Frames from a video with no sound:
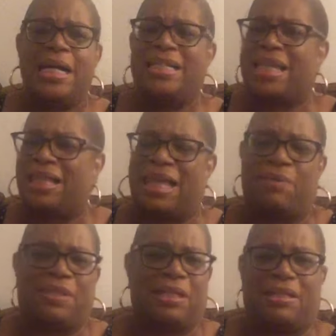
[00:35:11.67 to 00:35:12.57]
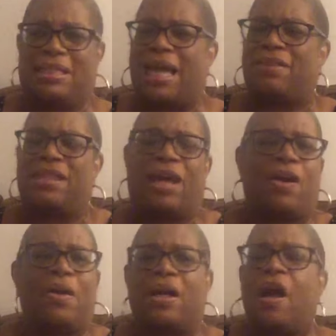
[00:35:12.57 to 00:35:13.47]
He said they, they, they're
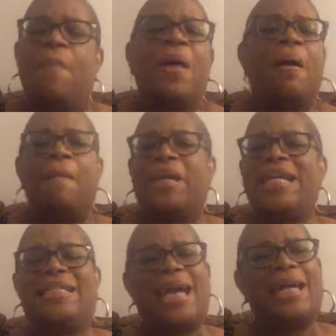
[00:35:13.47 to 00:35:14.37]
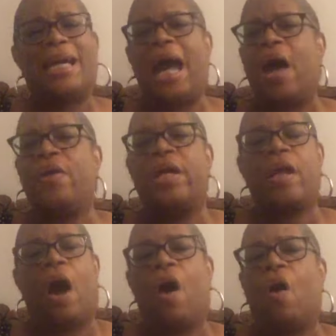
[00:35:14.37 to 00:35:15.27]
going to come. But he said, count it
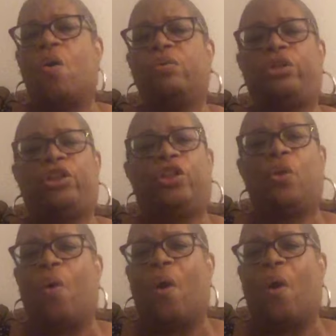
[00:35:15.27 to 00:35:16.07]
all joy.